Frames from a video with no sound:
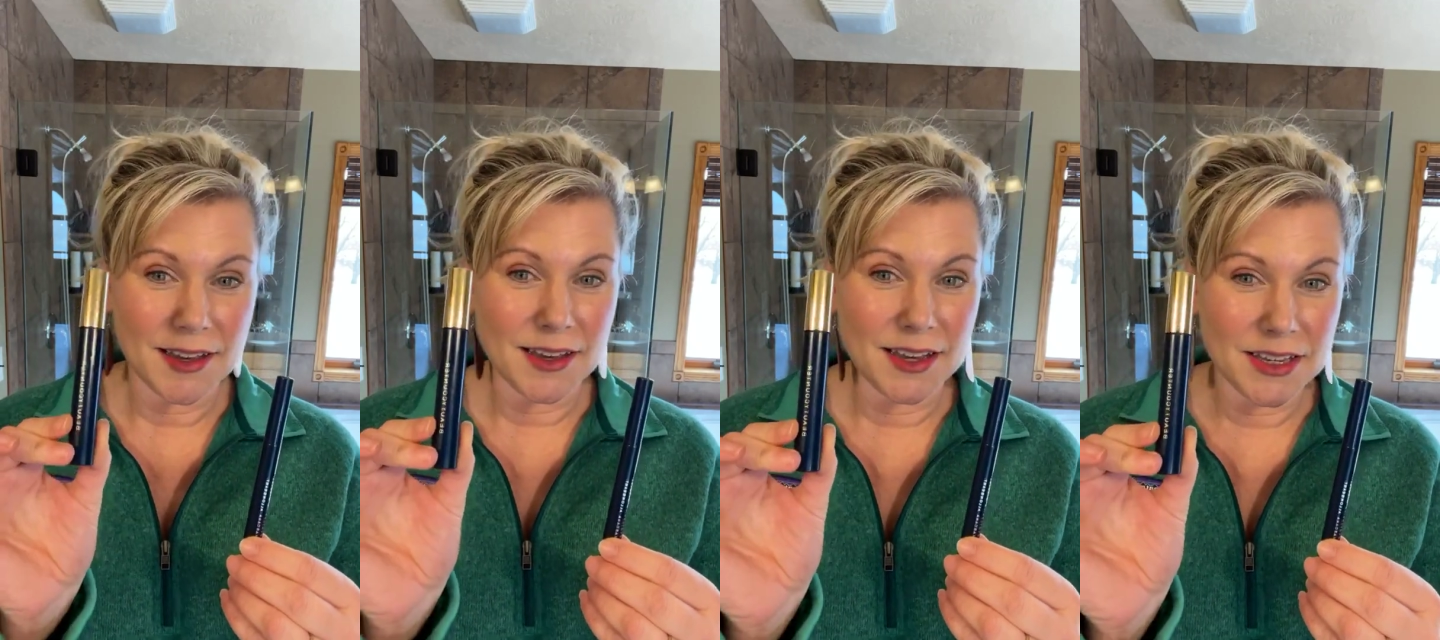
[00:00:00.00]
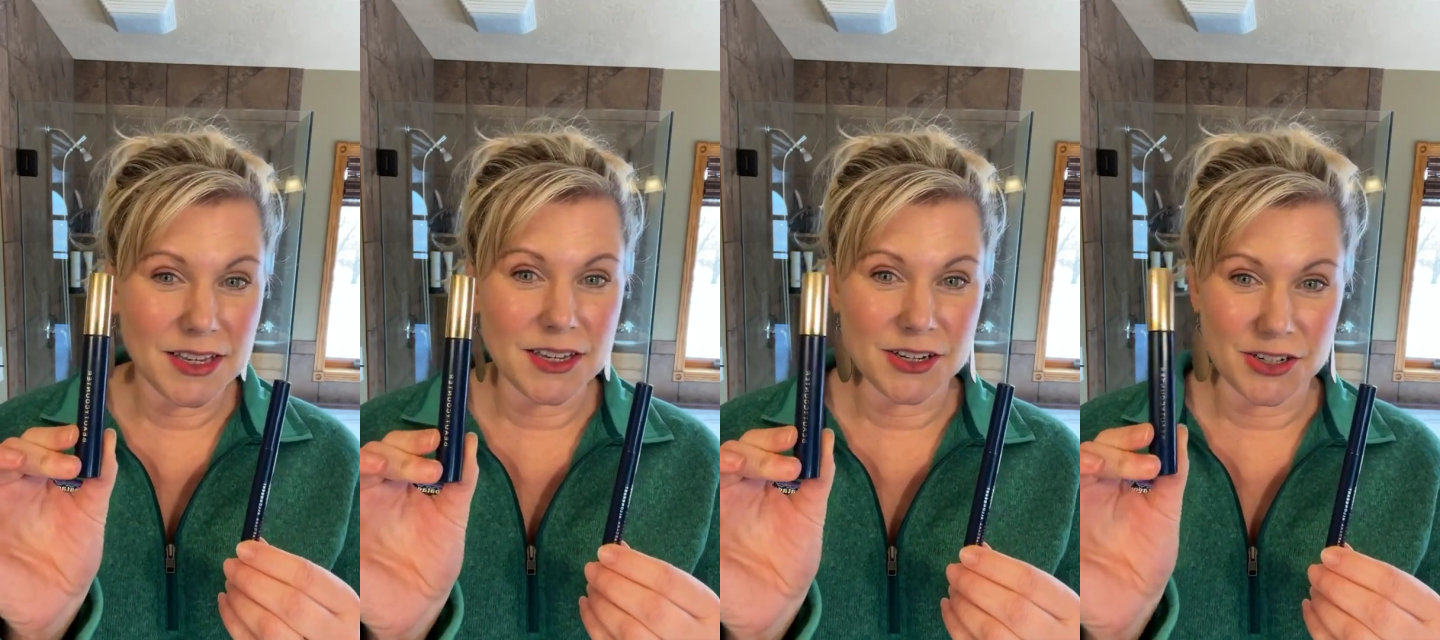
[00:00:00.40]

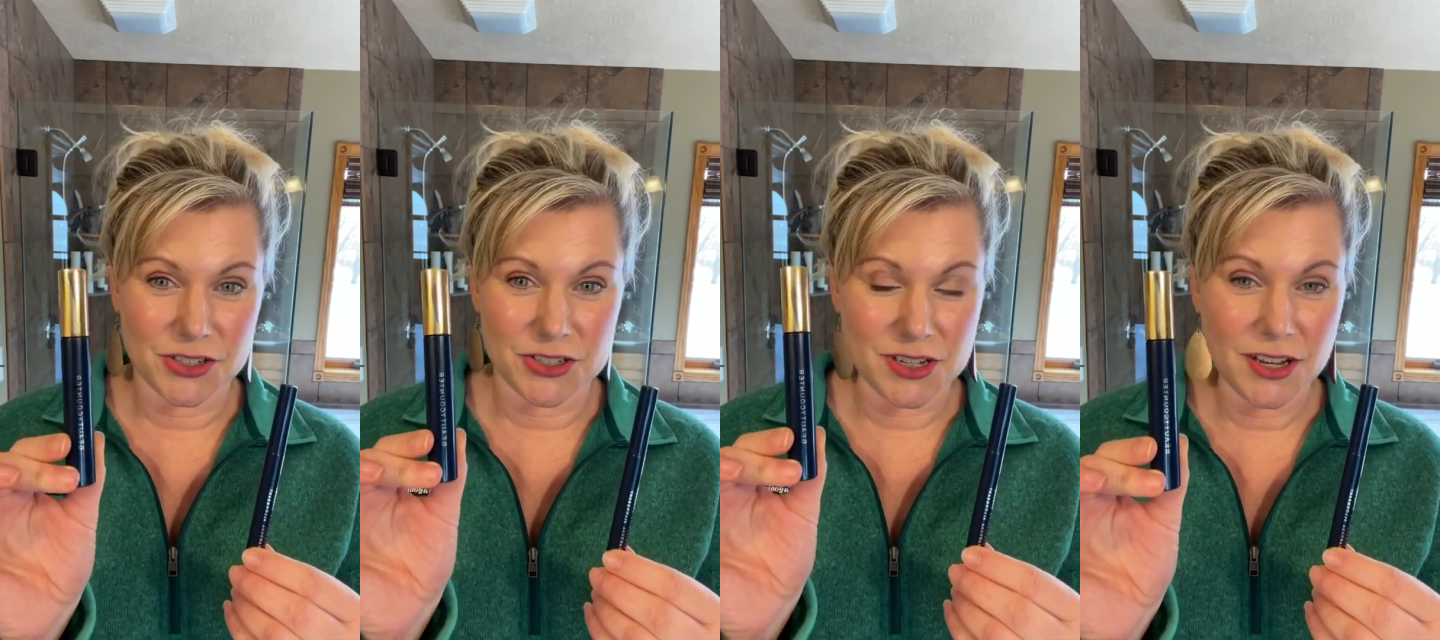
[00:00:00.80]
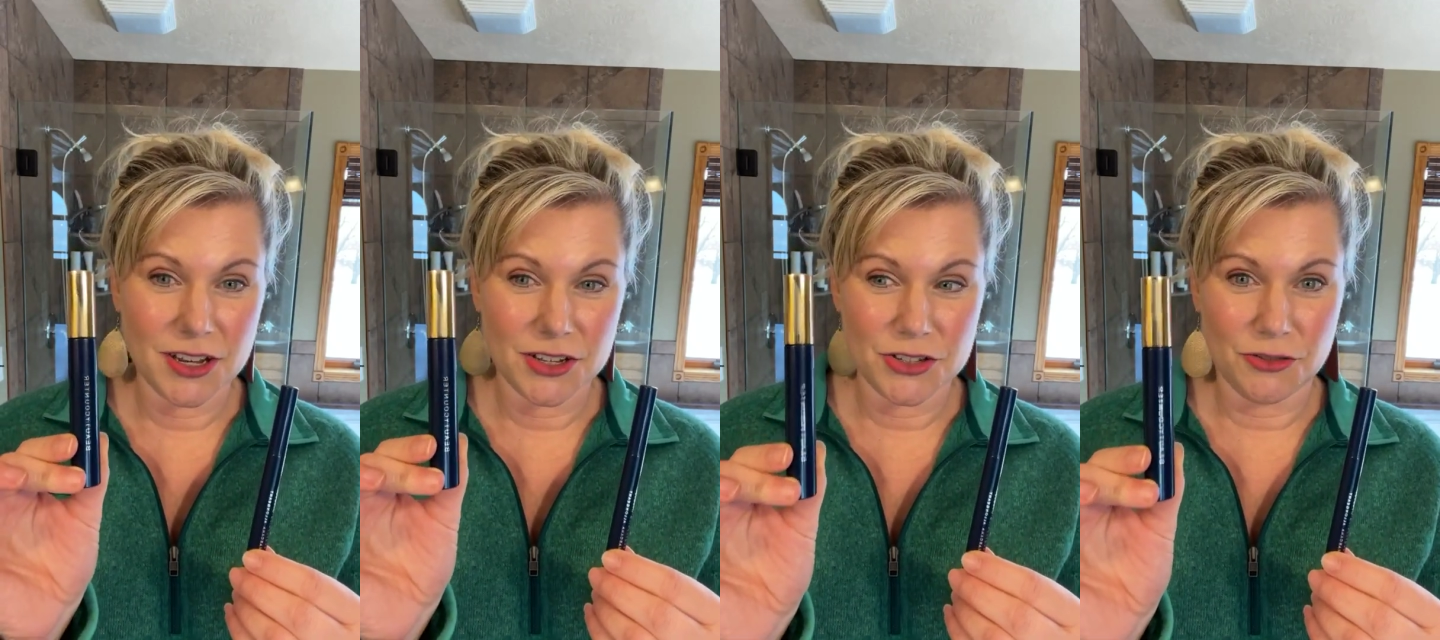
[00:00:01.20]
years
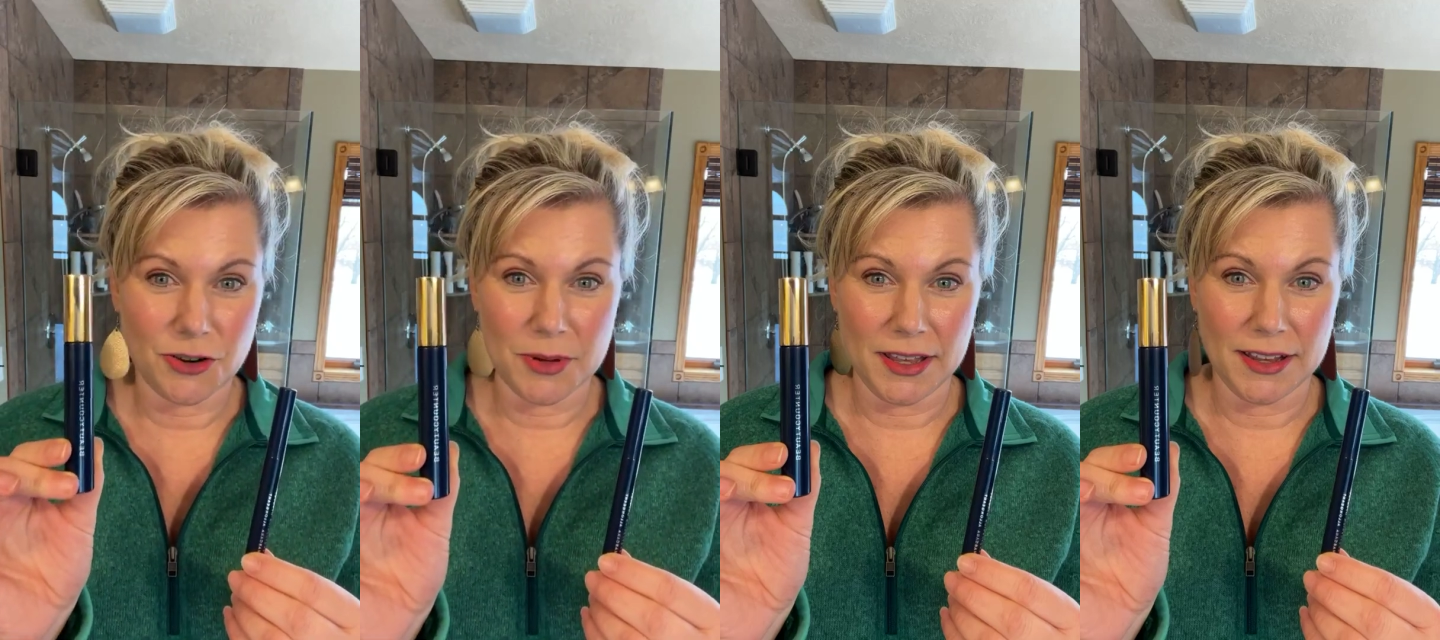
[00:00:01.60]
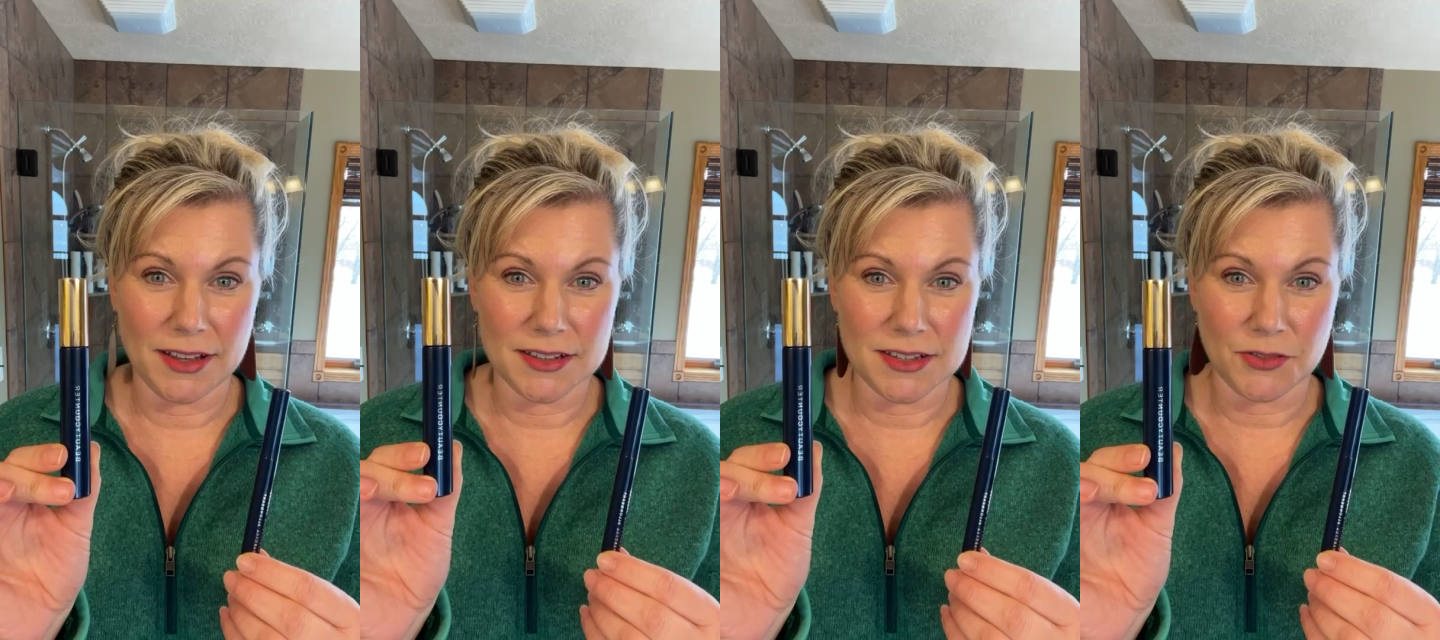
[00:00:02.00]
to formulate a
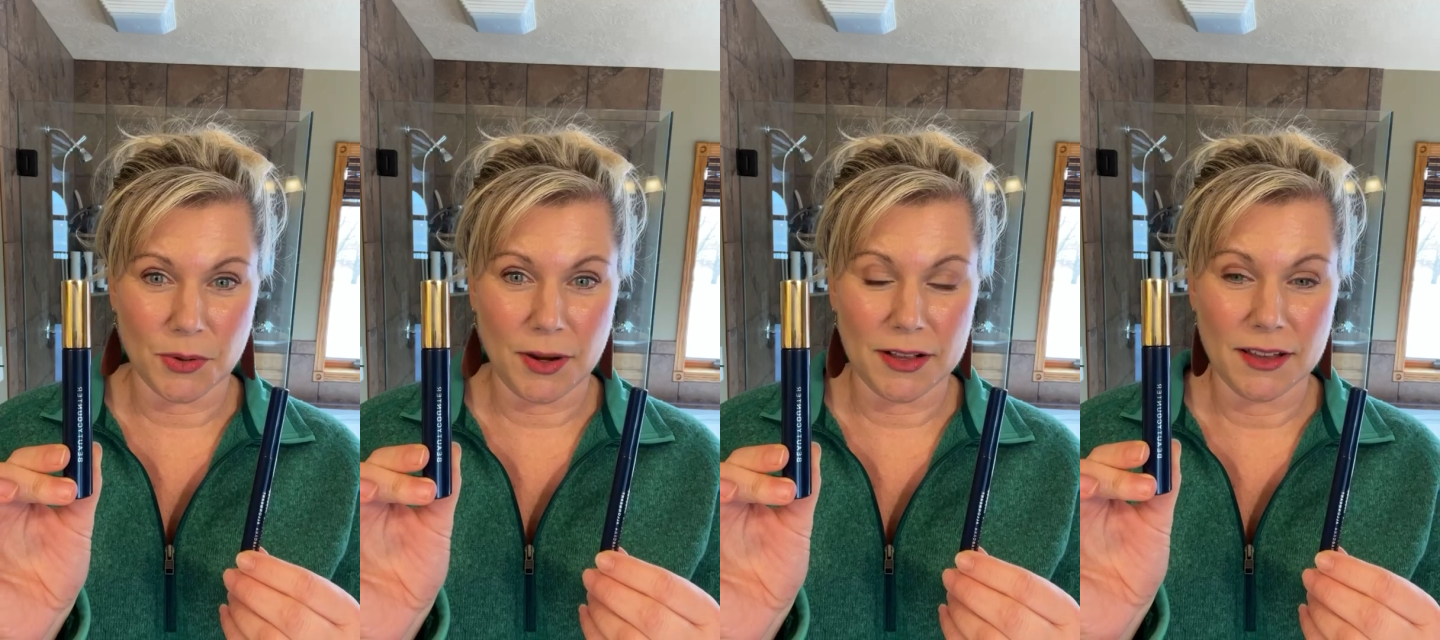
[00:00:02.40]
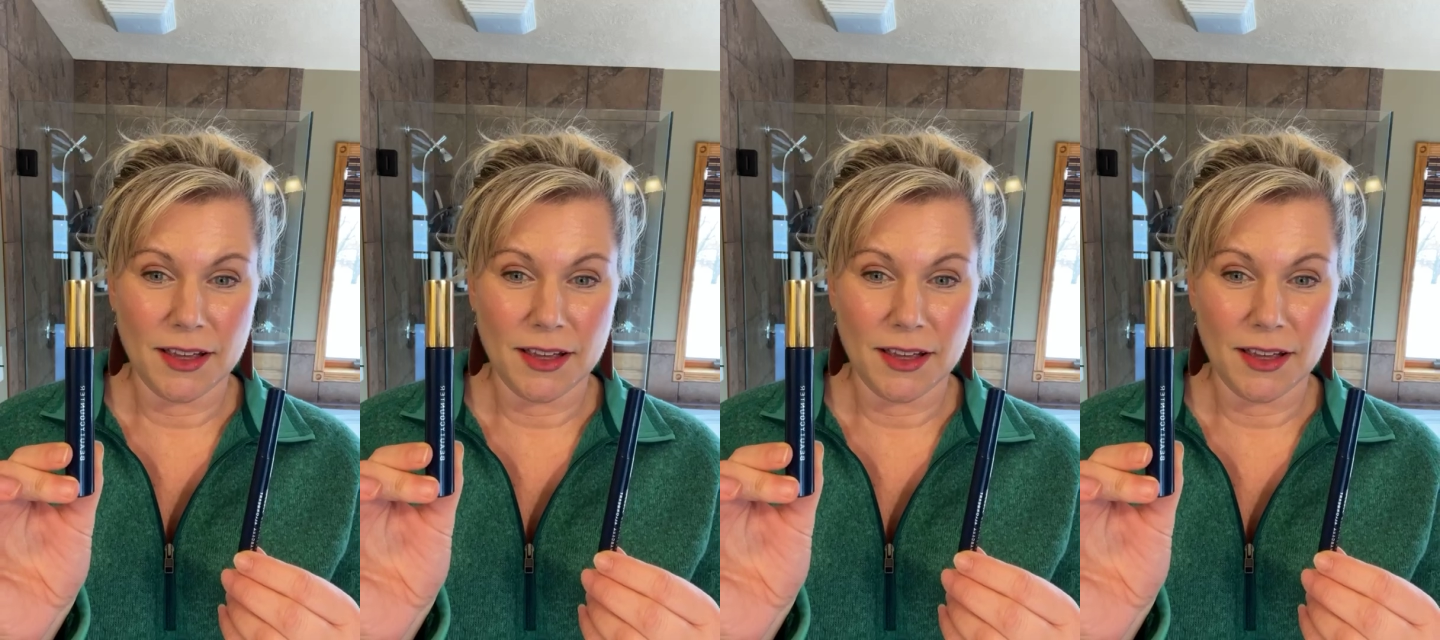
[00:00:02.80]
safer one